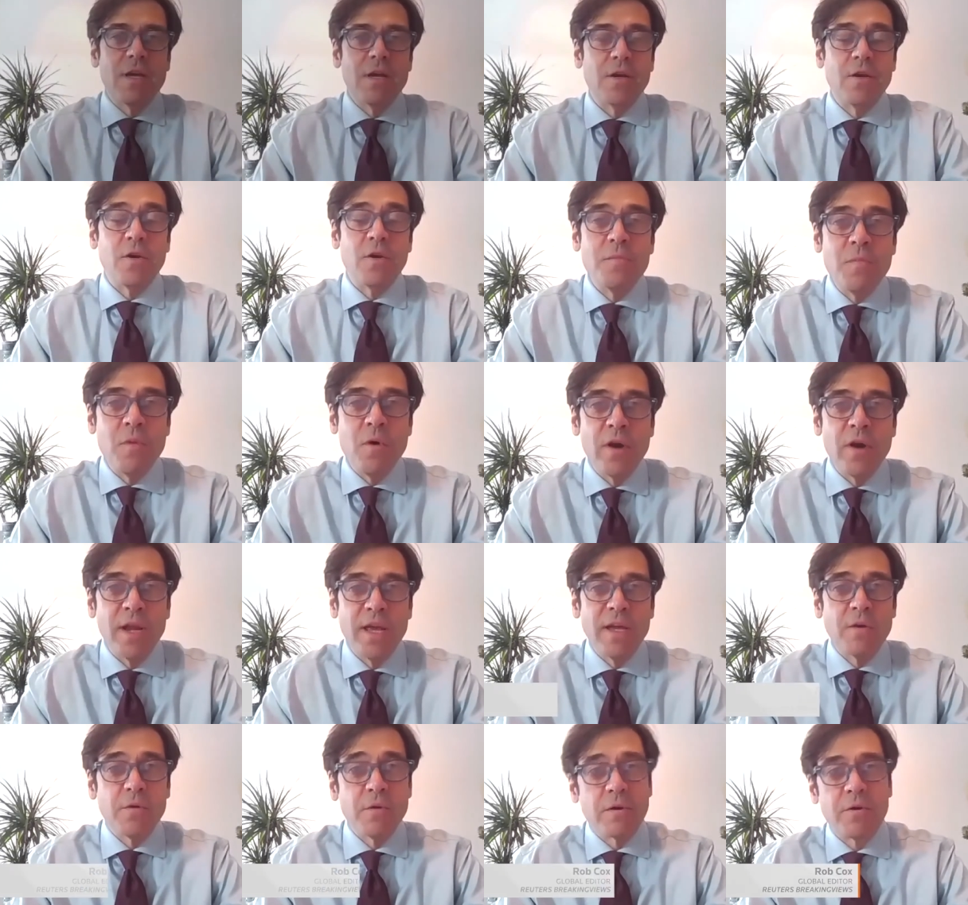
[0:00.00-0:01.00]
Good
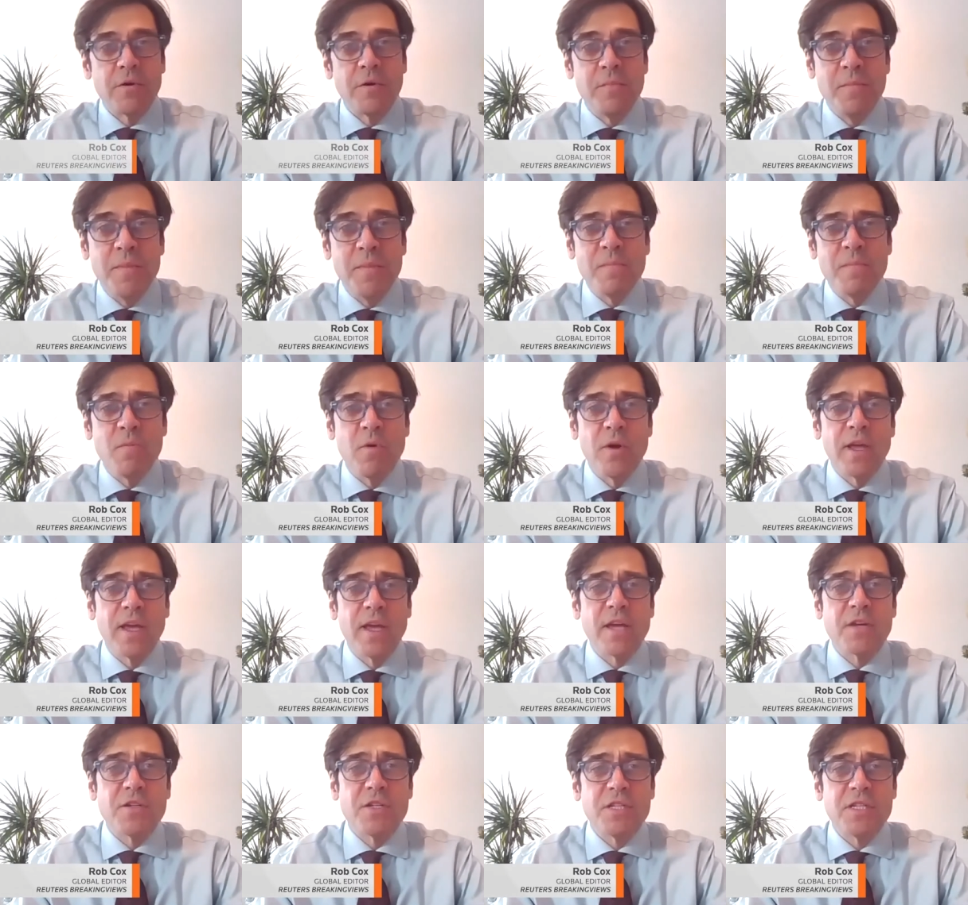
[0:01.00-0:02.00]
morning, or good mid-morning,
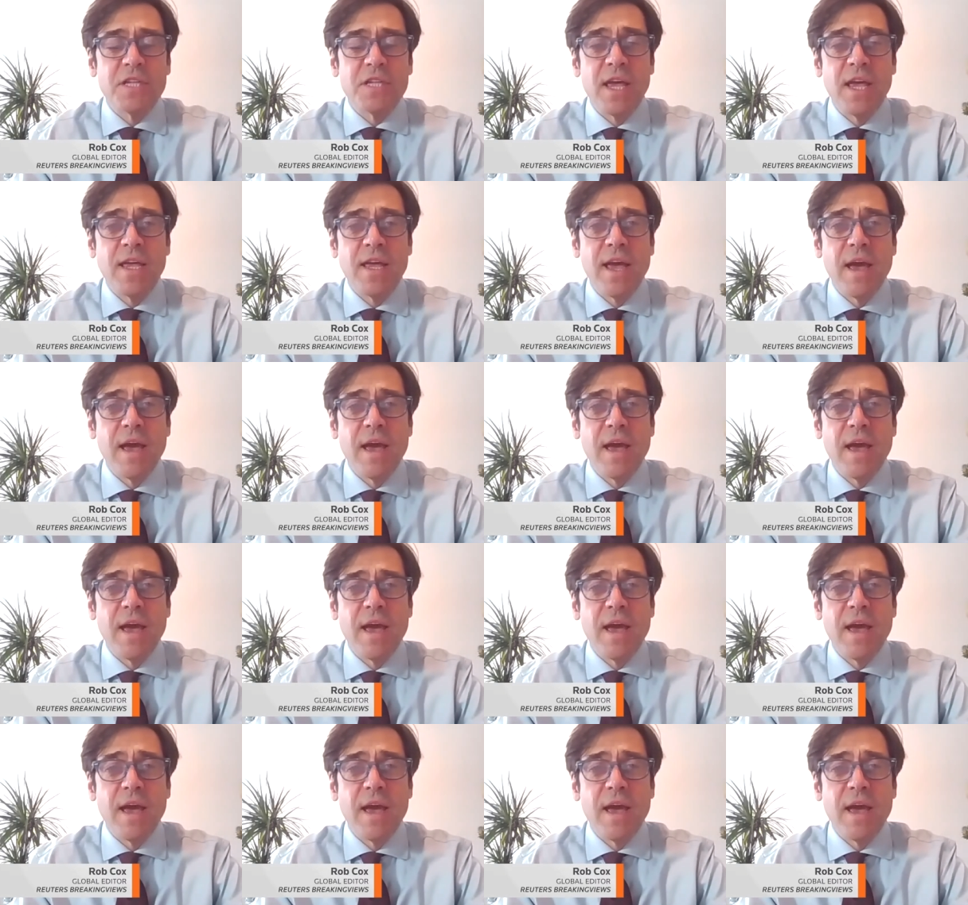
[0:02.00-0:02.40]
I should say.